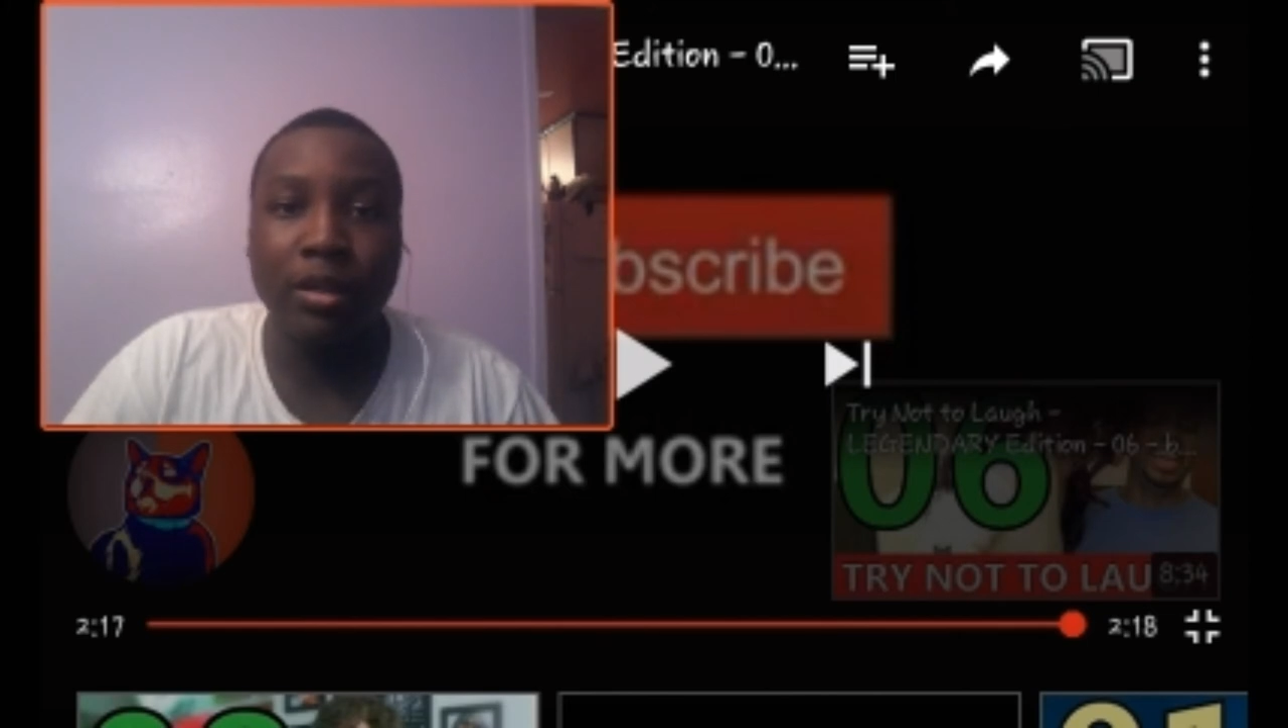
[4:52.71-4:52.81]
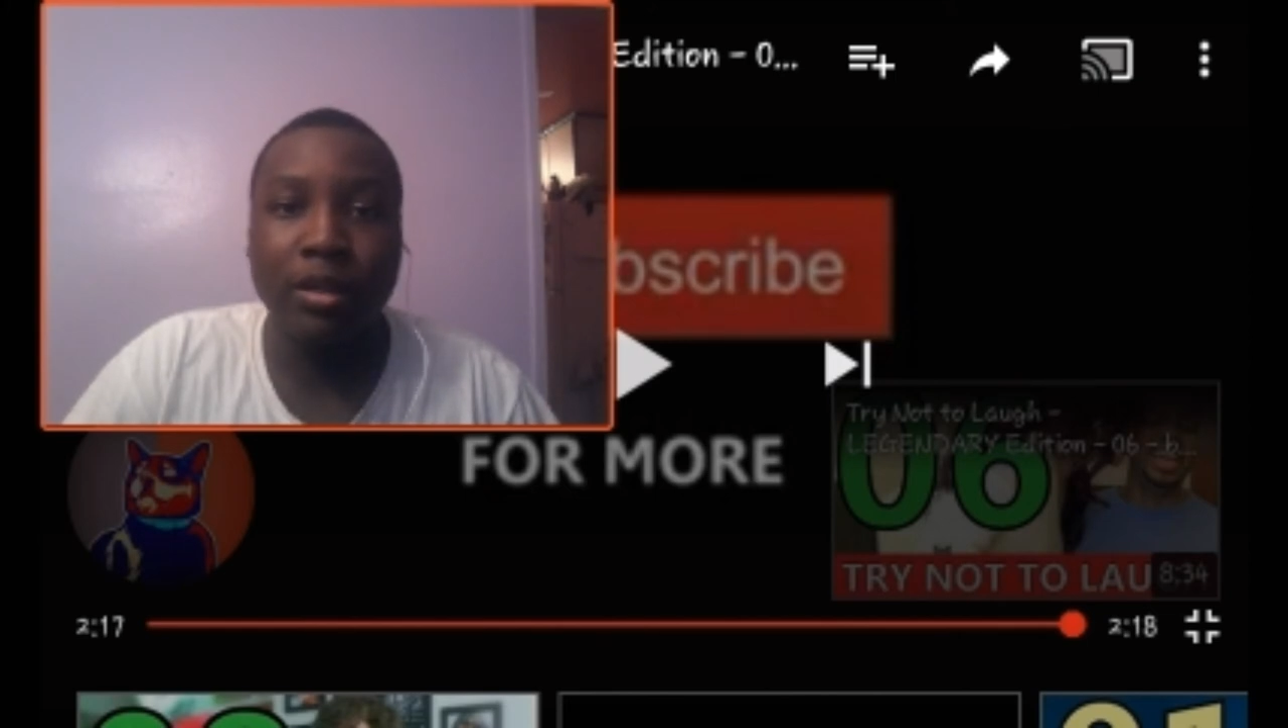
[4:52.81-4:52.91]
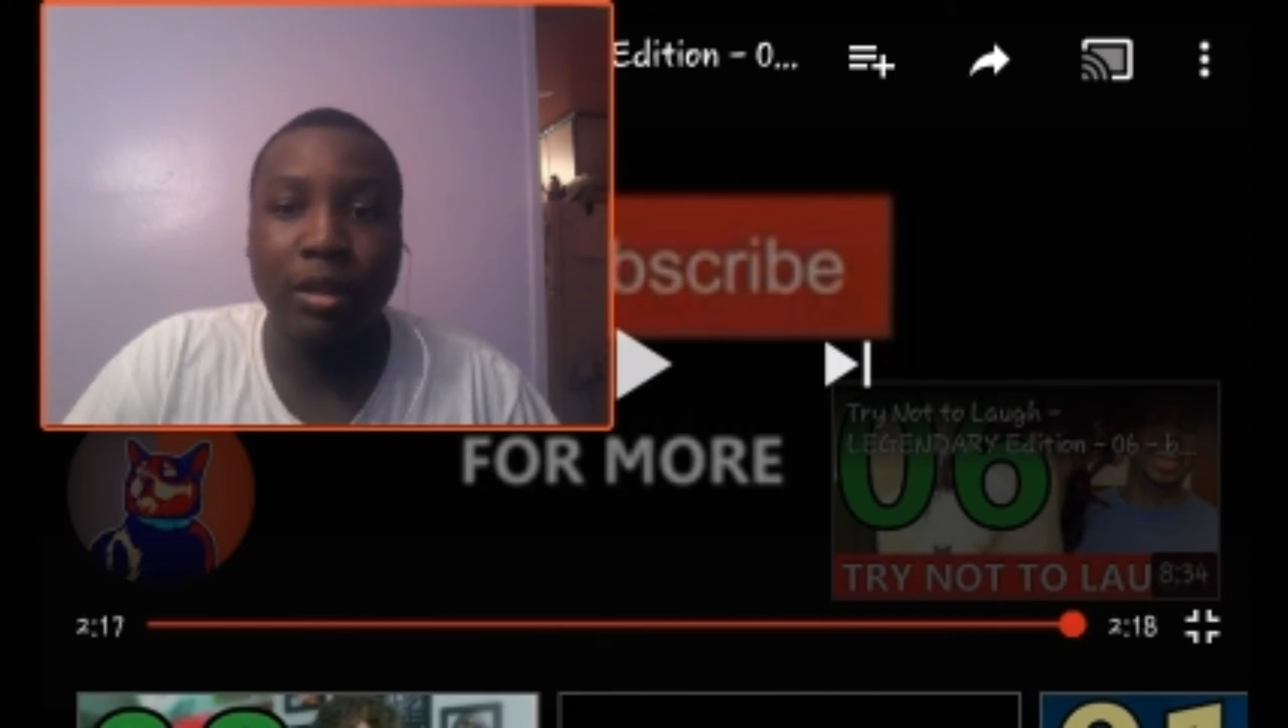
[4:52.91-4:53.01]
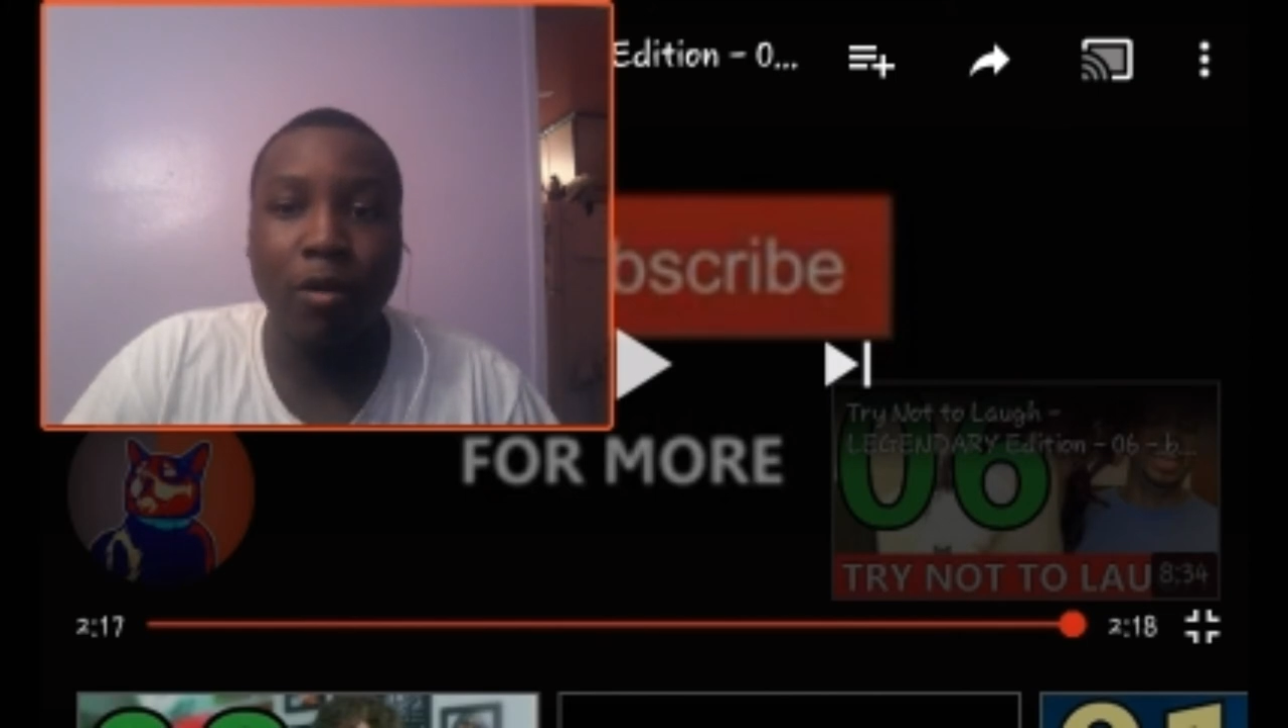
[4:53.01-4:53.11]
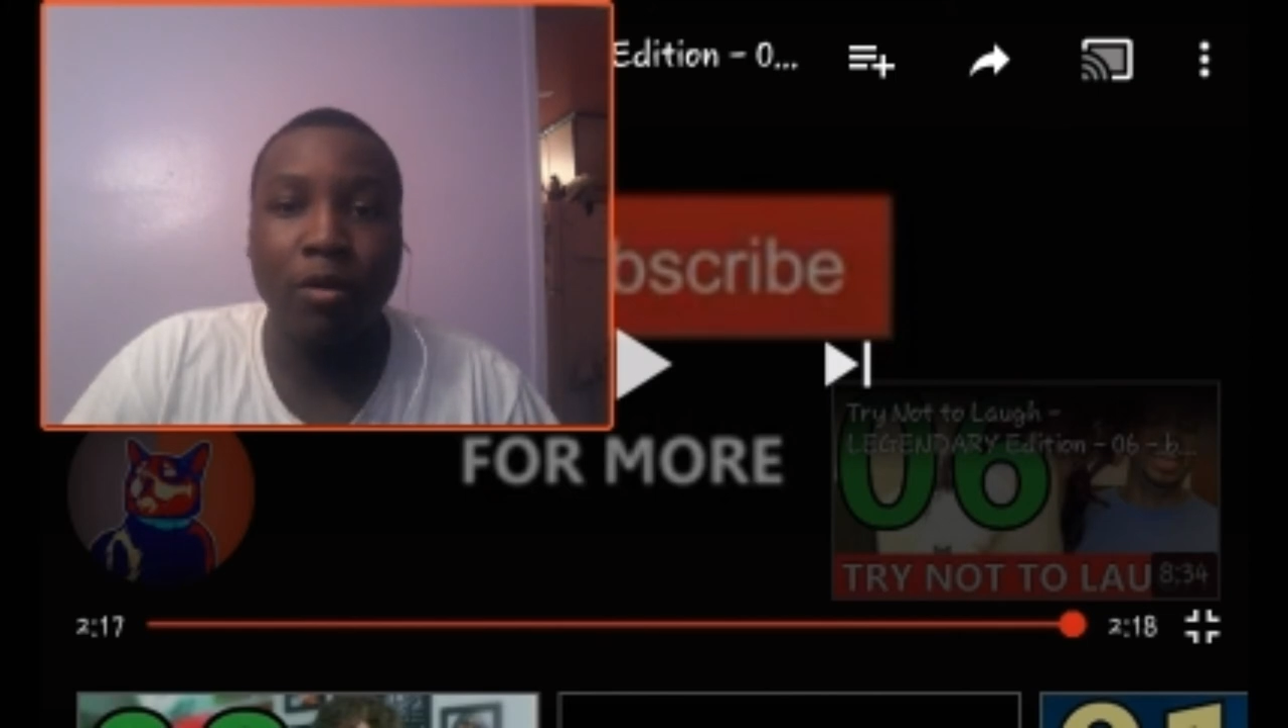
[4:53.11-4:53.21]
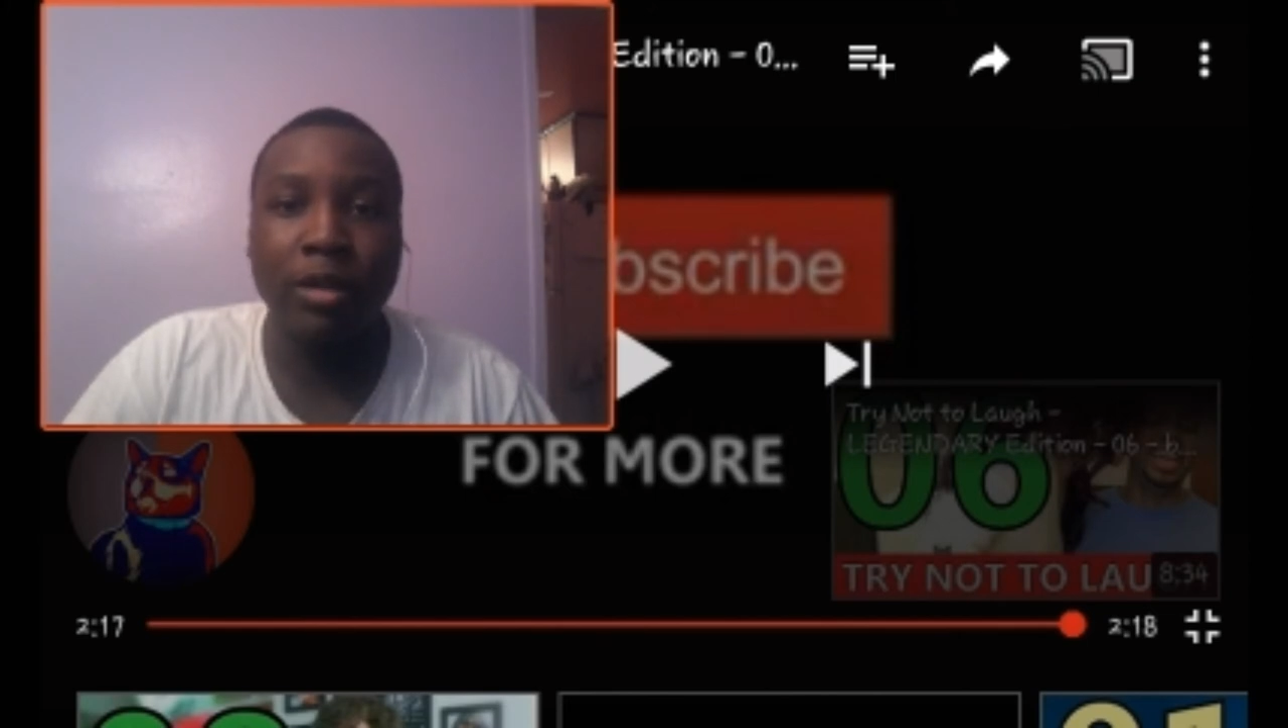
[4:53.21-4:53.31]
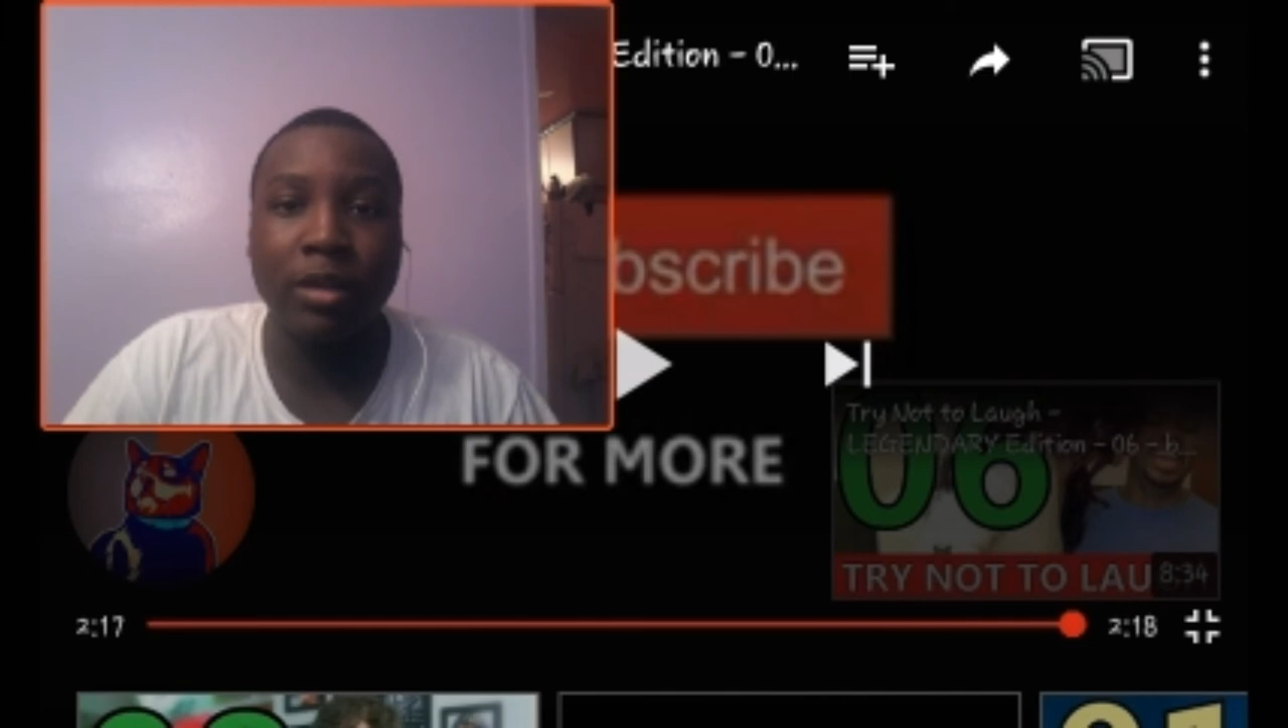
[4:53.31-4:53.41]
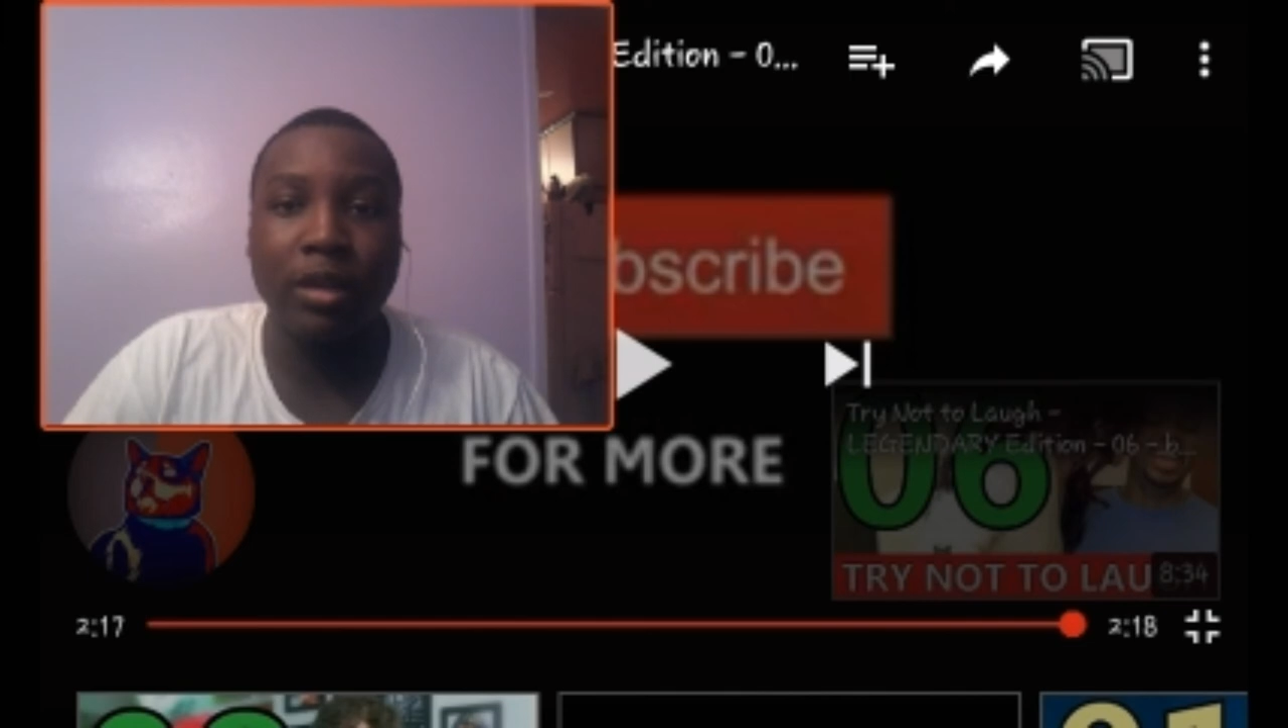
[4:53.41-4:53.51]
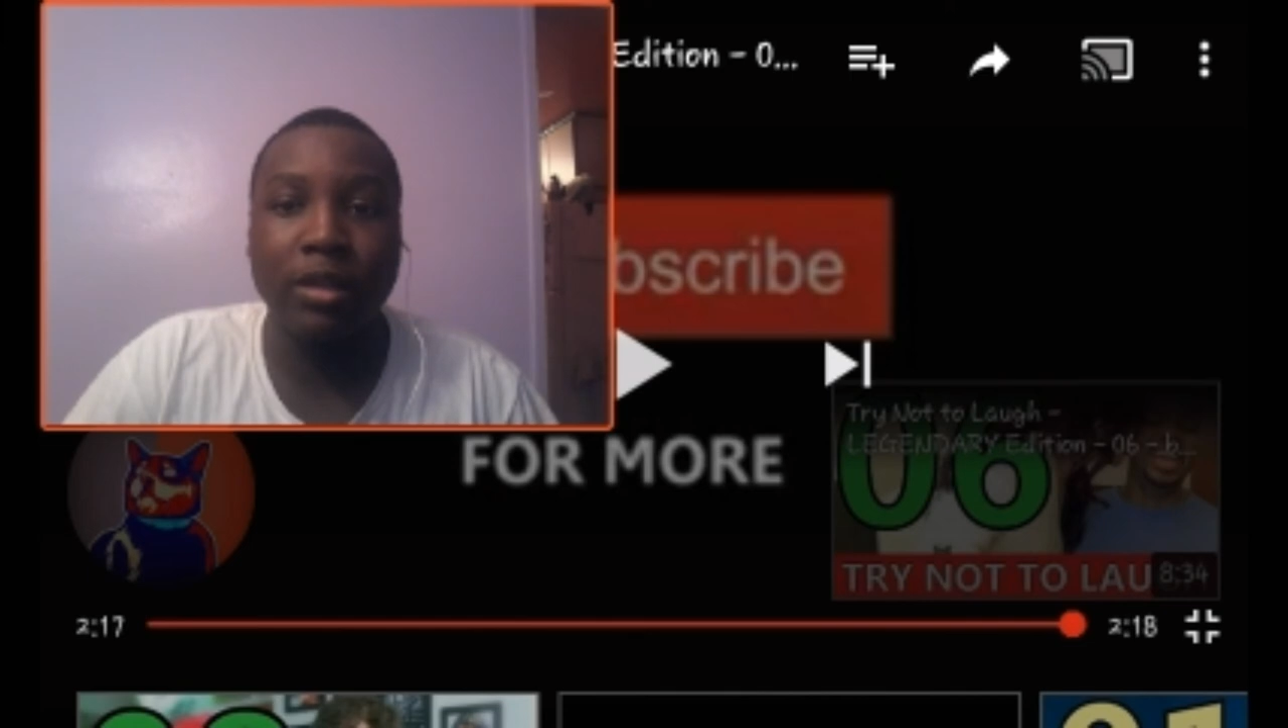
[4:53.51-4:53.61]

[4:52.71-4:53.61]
take all the